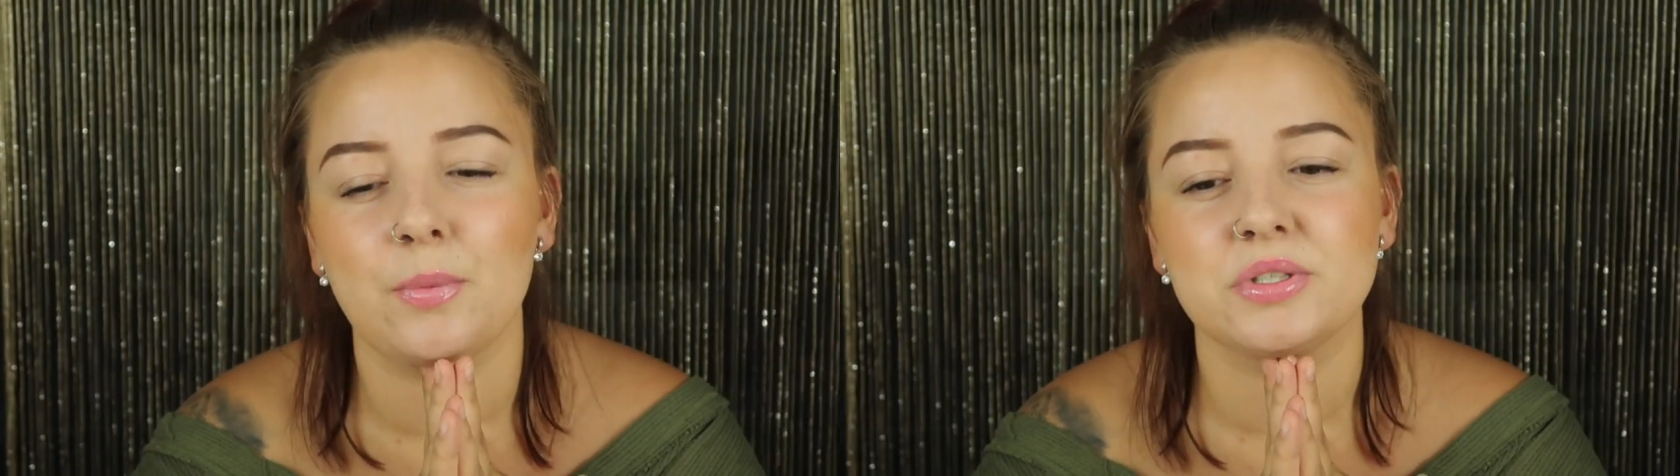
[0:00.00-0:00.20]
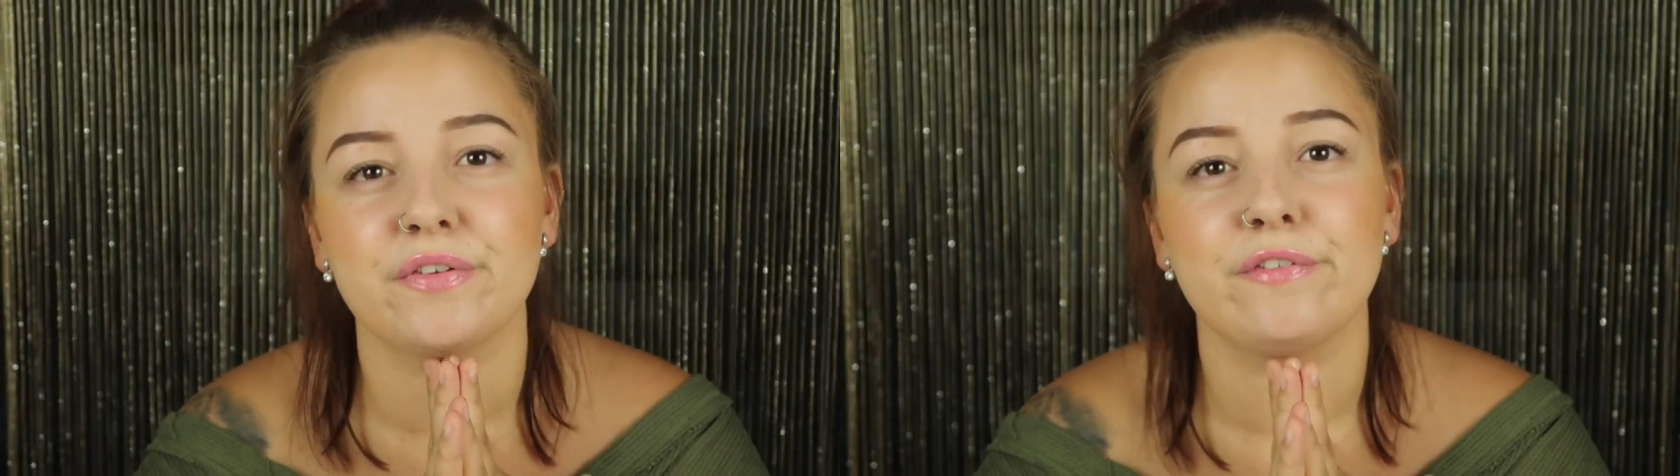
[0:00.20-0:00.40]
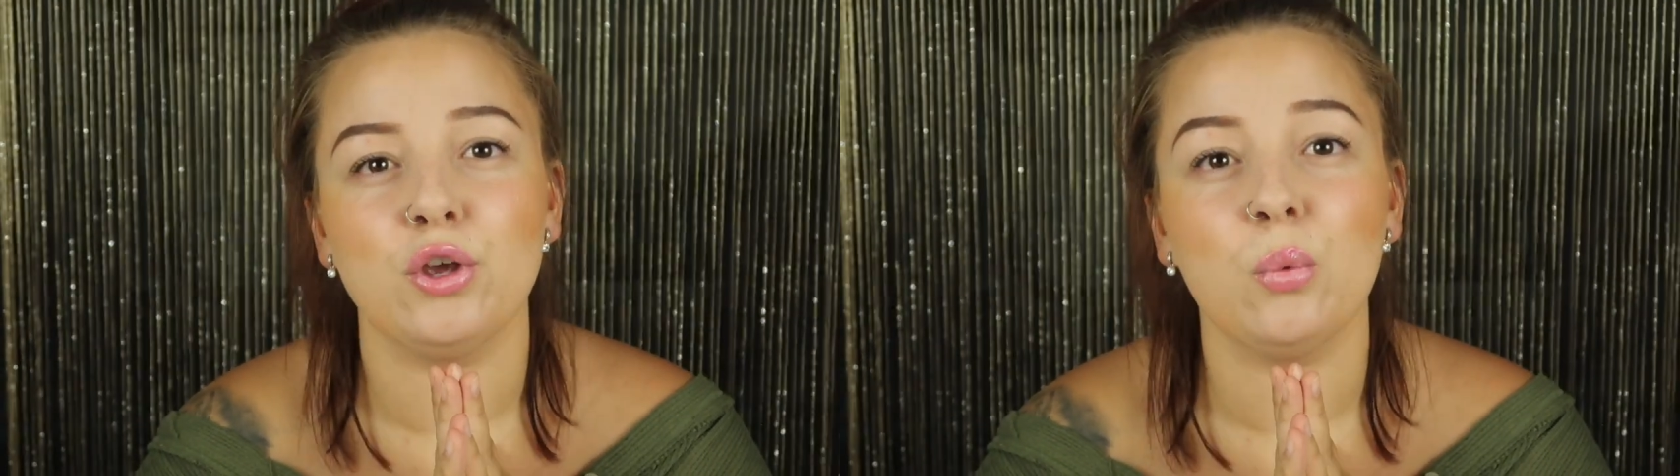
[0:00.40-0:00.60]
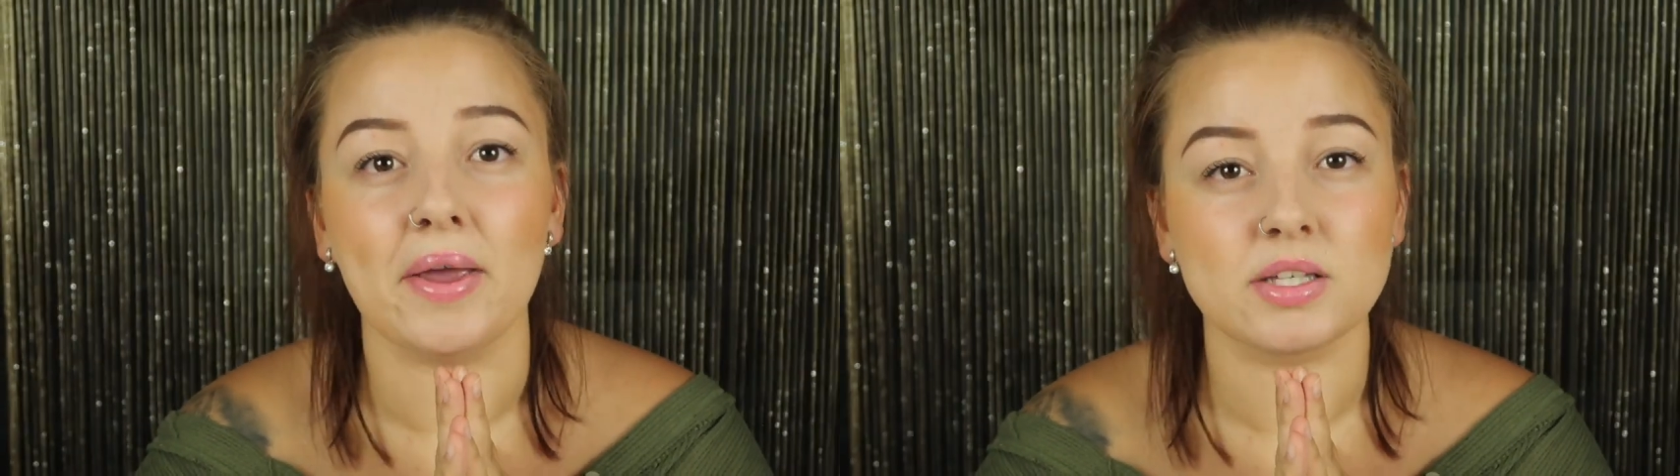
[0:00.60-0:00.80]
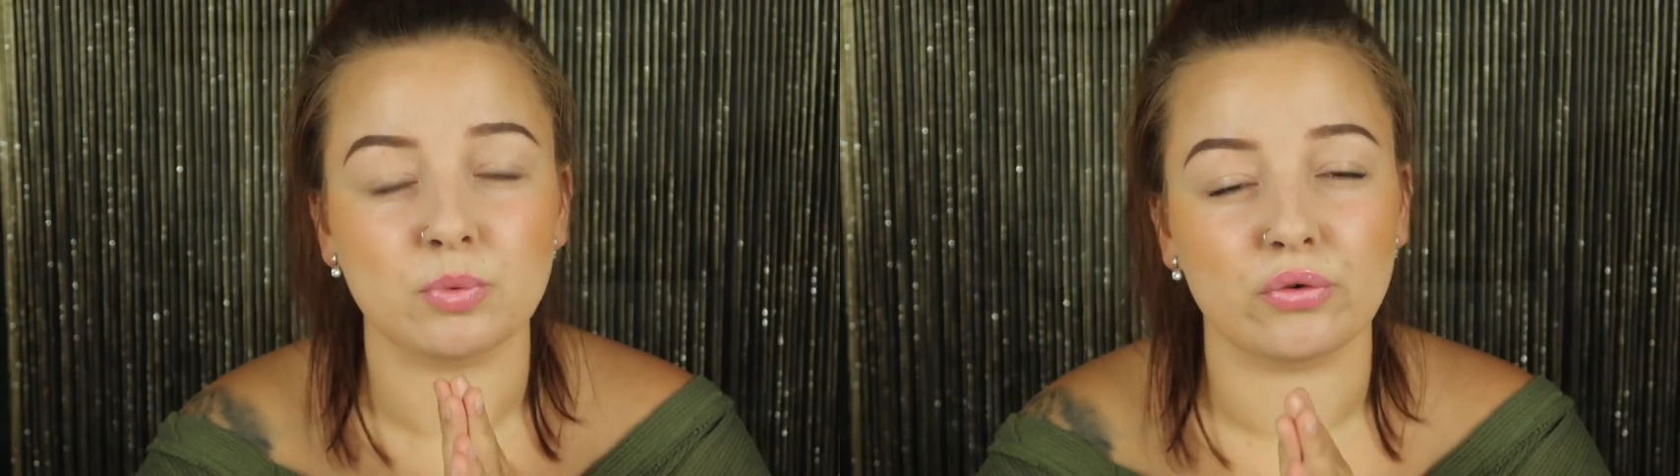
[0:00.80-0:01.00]
it was a few
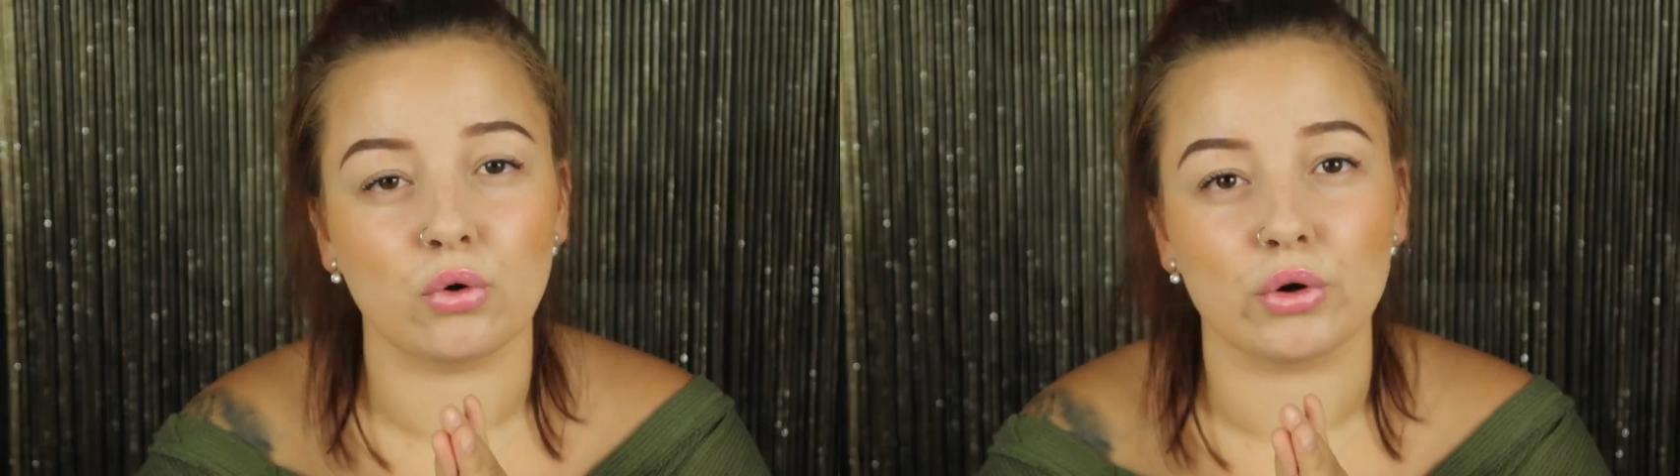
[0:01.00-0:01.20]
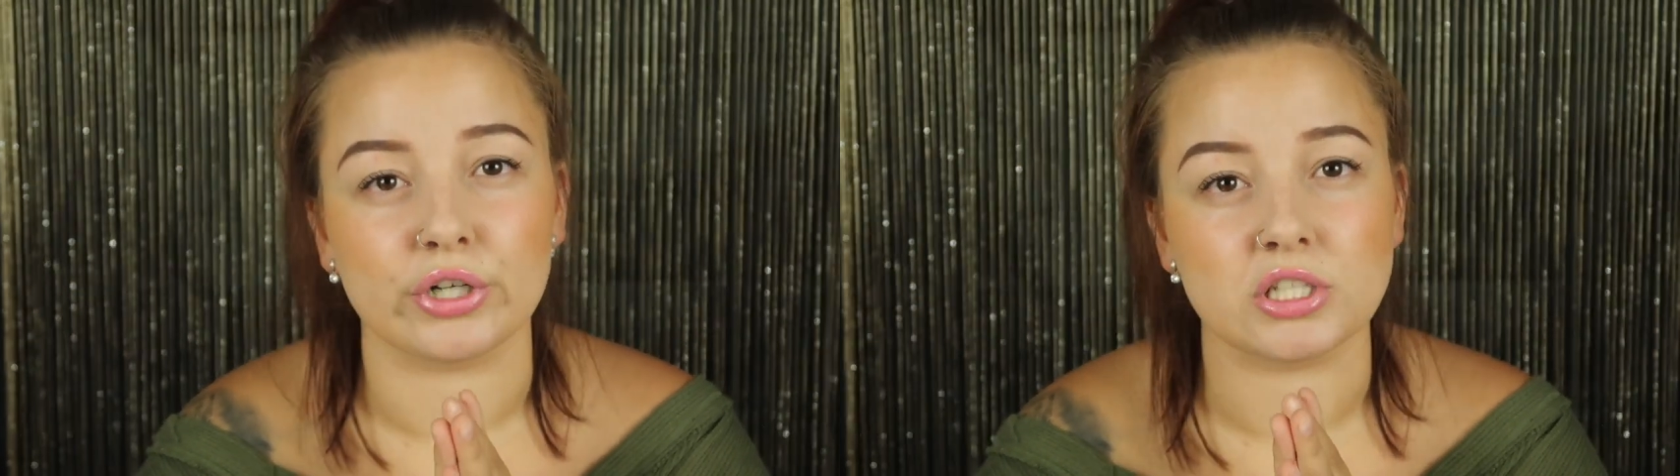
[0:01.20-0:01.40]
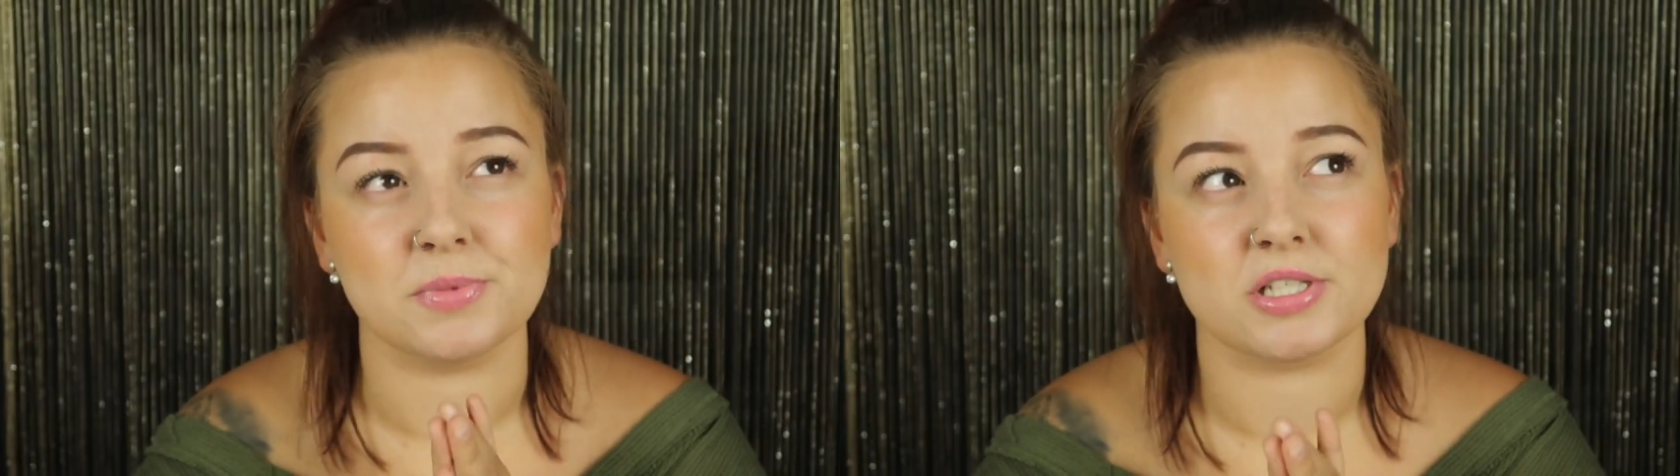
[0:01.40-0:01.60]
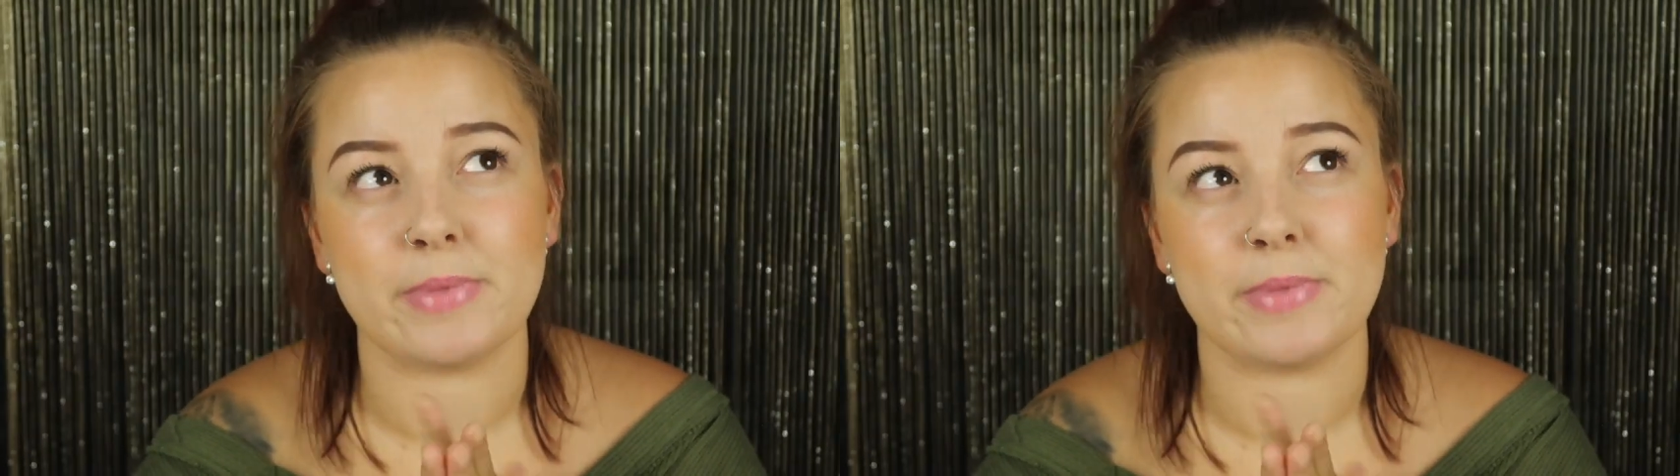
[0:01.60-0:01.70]
weeks before Christmas,